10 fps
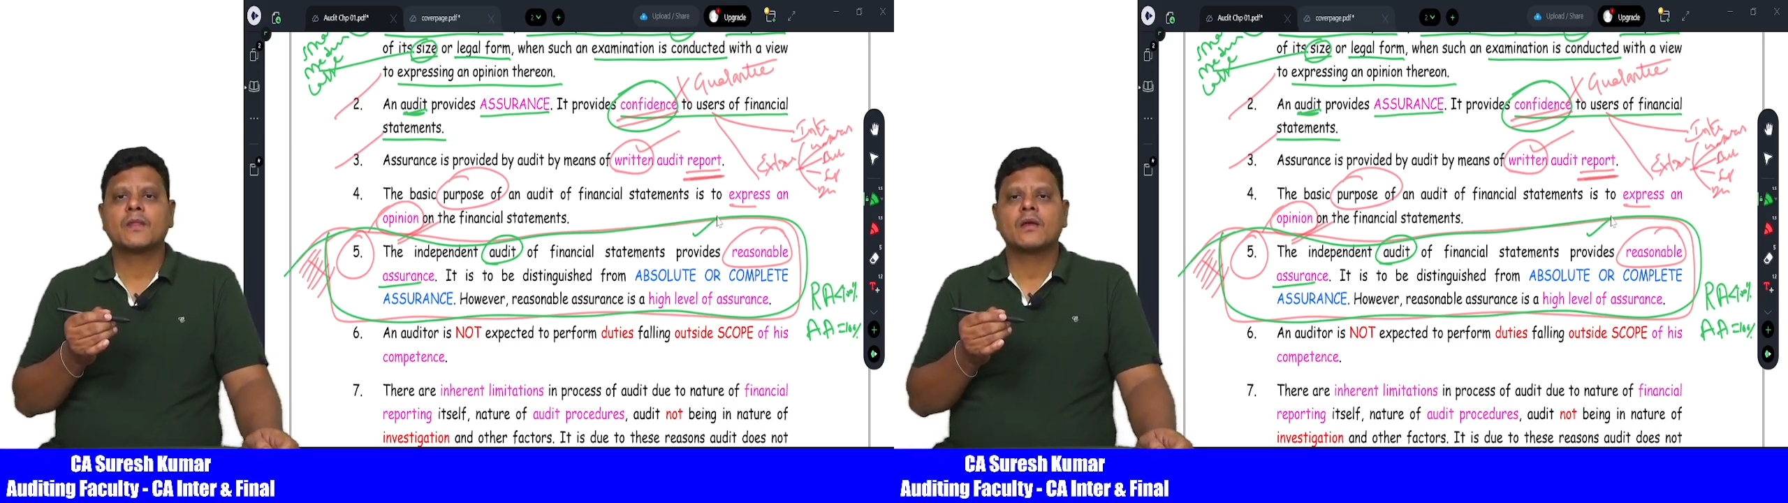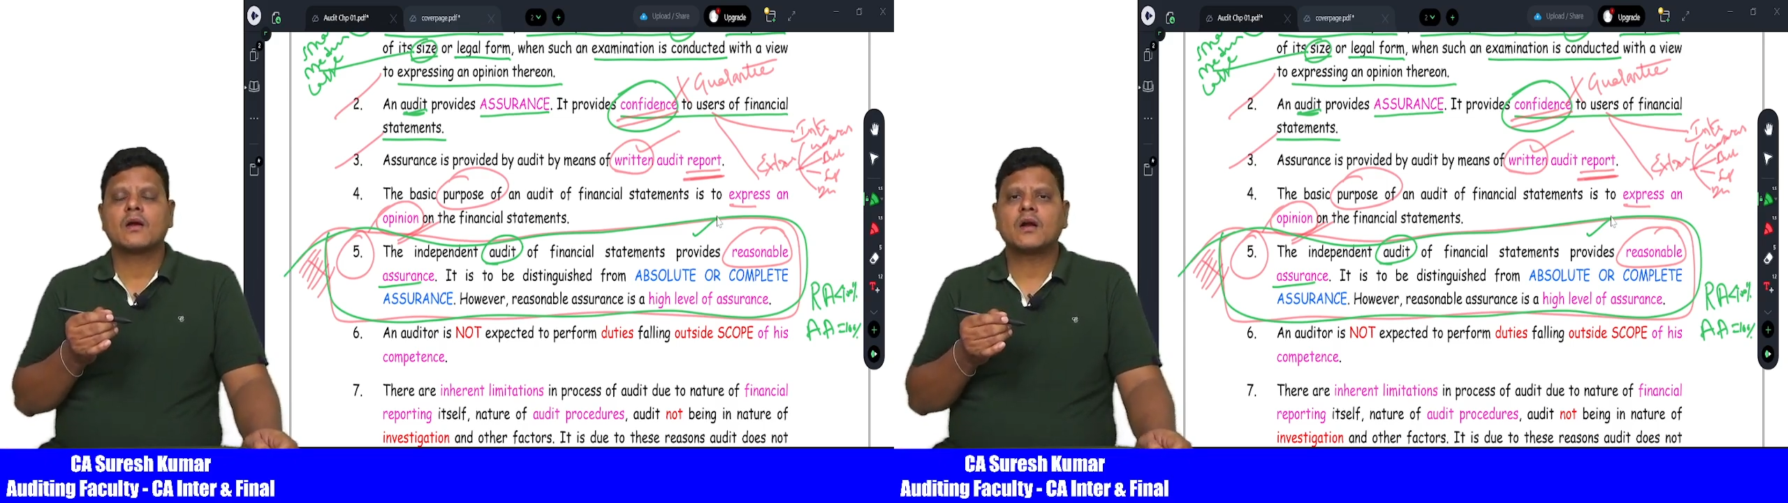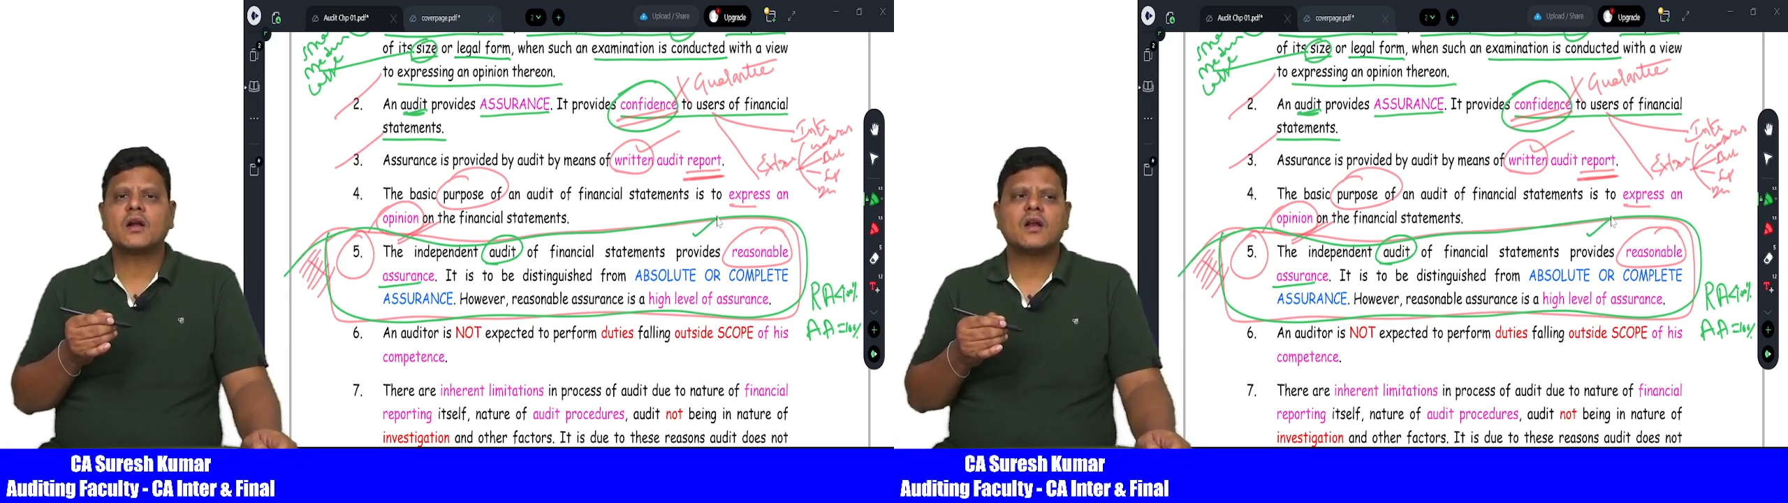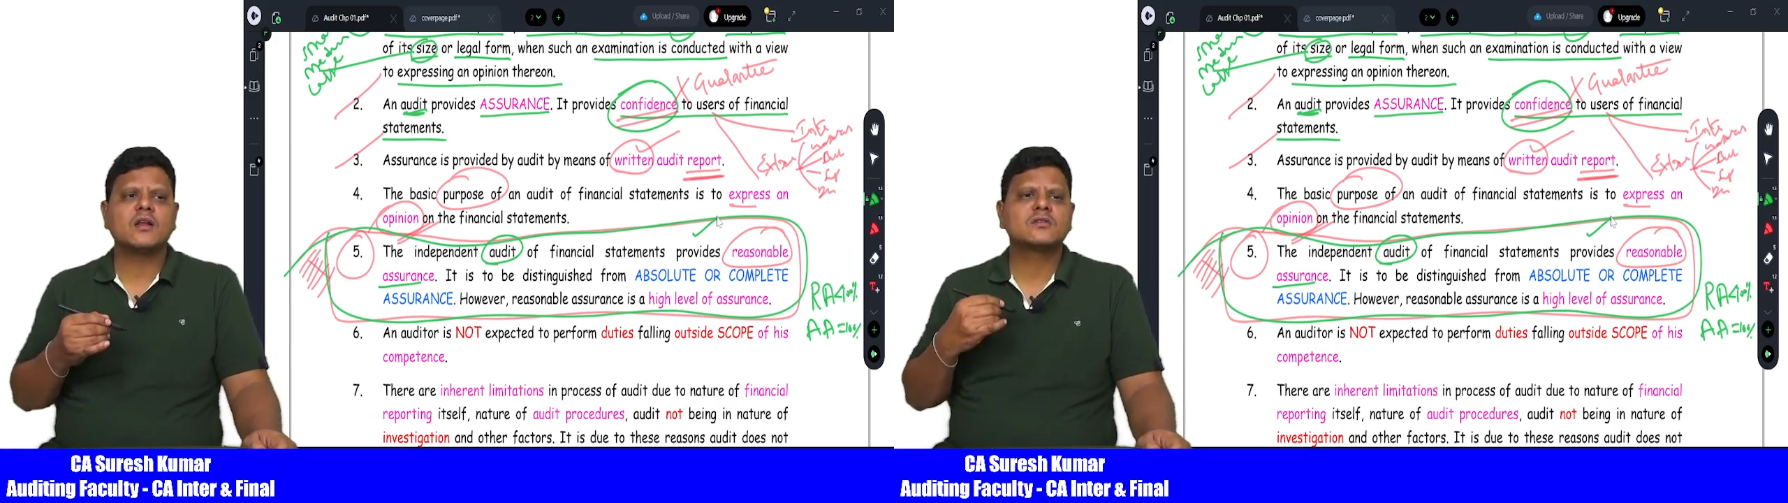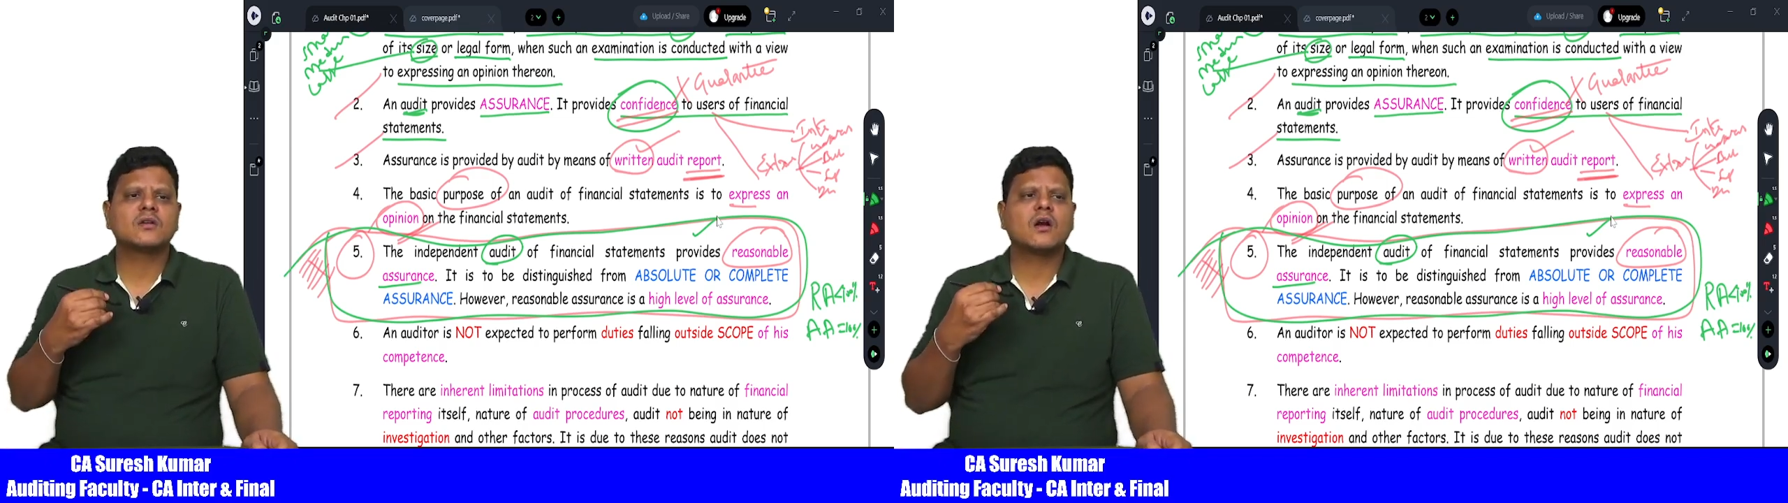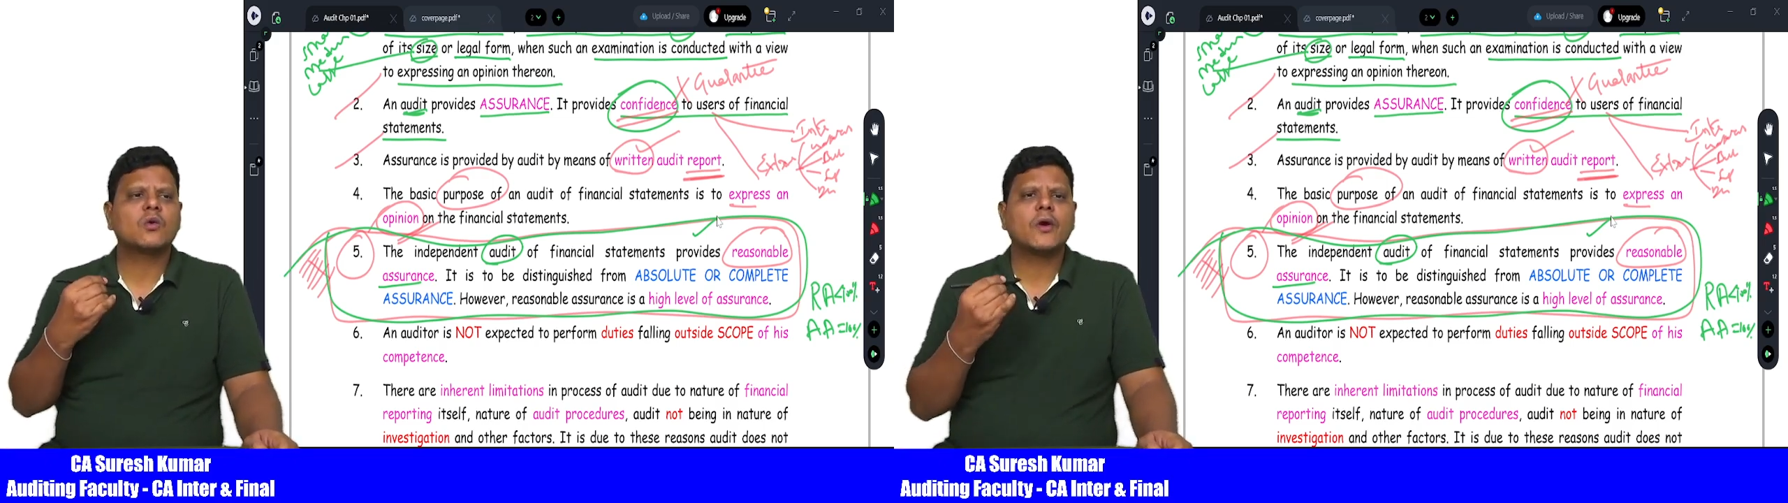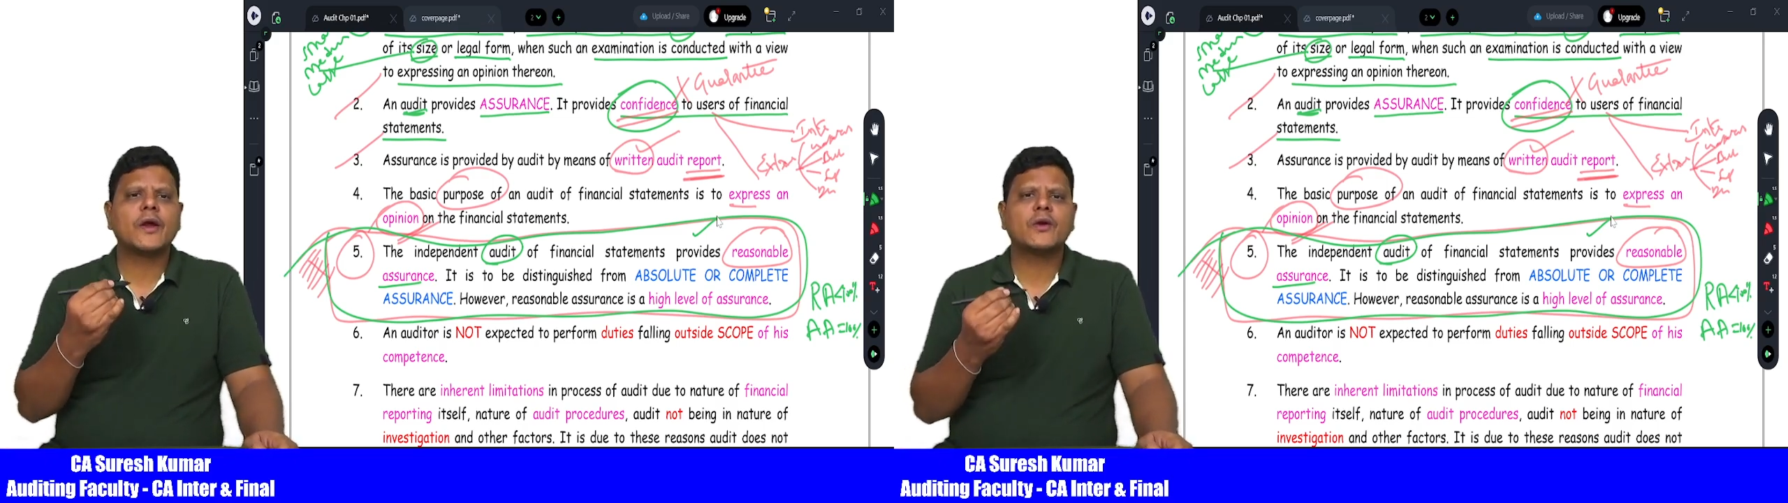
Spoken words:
auditor is not going to